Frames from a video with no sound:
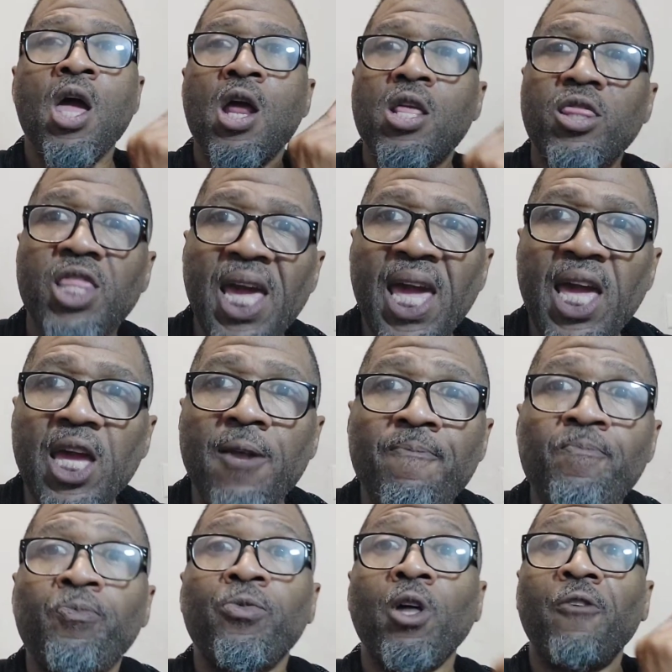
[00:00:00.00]
Then
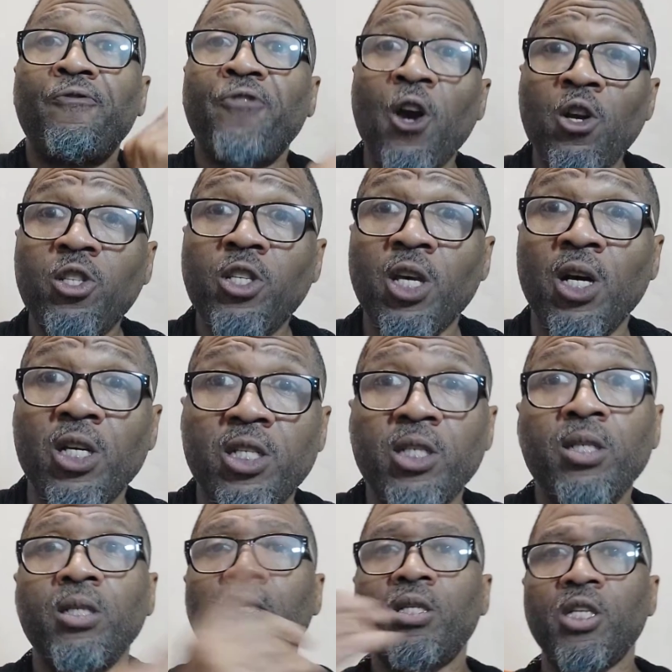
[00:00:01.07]
the first cousin,
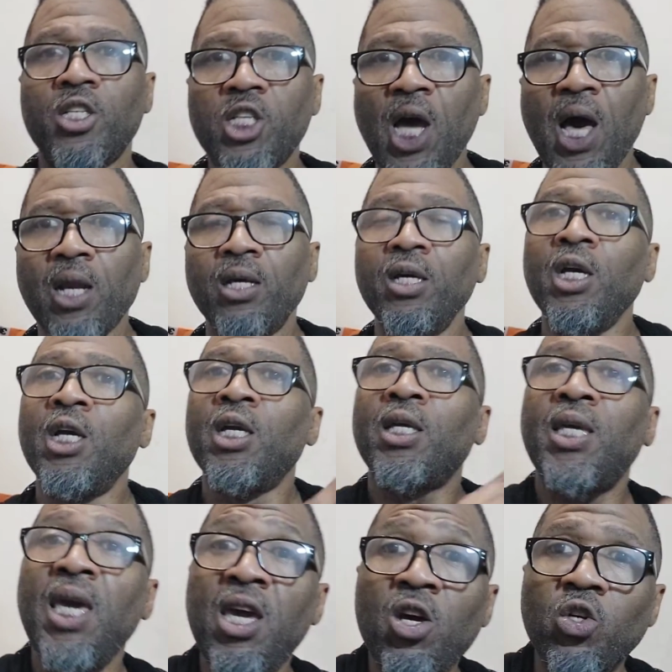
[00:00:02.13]
T'Challa,
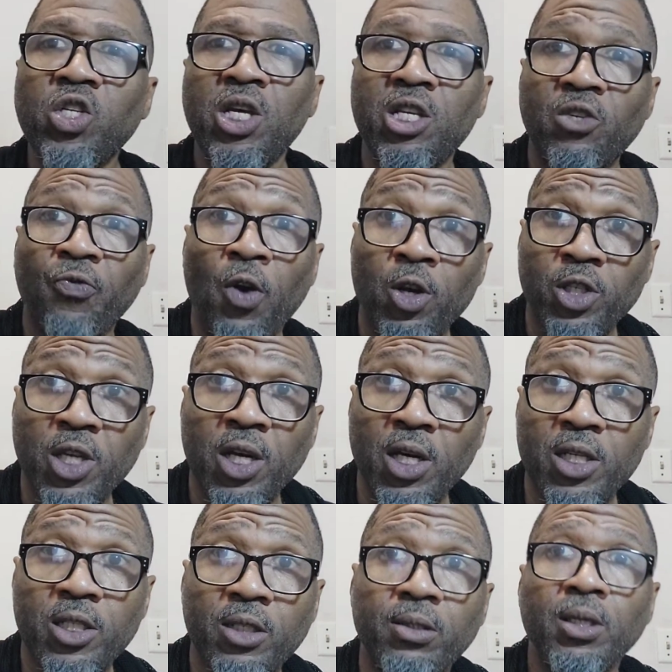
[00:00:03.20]
kills his first
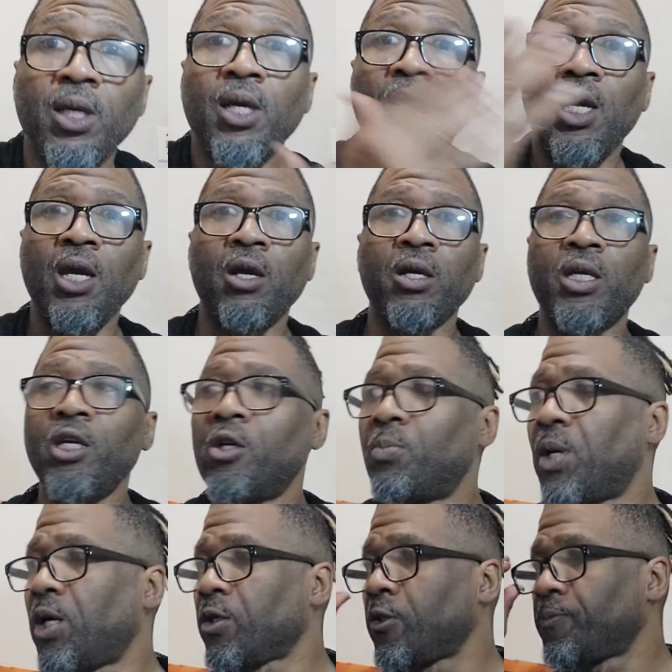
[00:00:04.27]
cousin, Eric
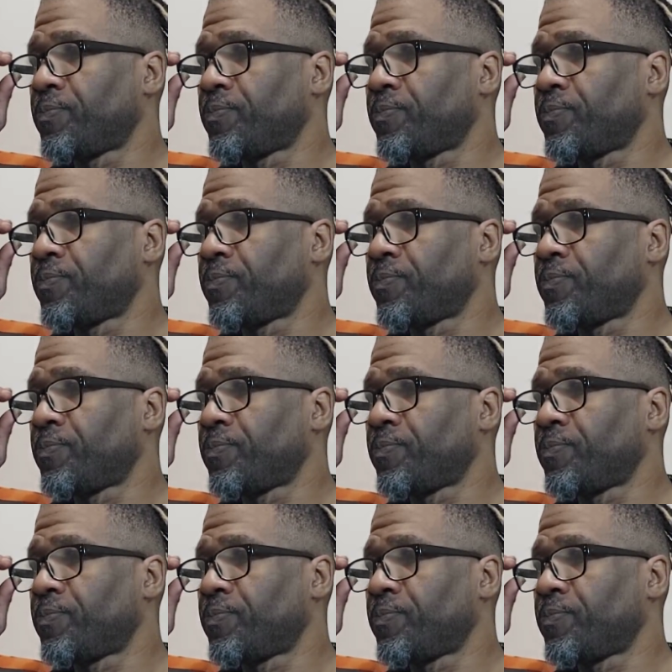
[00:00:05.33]
Killmonger.